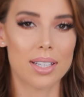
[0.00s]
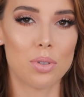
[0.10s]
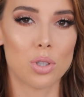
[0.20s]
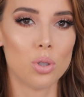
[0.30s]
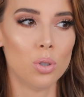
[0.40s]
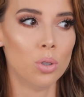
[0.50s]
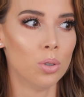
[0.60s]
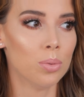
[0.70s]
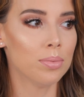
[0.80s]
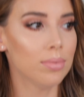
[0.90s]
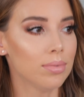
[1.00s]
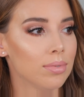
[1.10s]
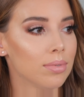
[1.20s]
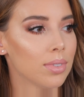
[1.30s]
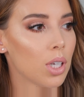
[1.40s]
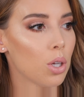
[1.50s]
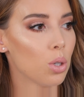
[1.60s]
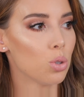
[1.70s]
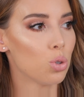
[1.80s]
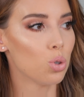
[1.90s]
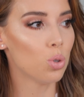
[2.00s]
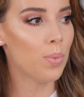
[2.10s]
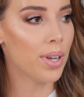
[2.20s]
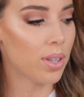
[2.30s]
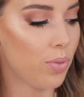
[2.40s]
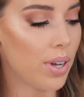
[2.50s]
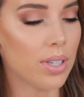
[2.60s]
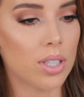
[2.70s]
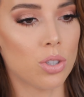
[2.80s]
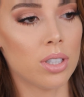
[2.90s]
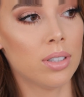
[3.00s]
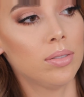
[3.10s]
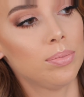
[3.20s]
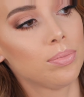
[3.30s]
Let's give a zoom. Zoom on the foundation.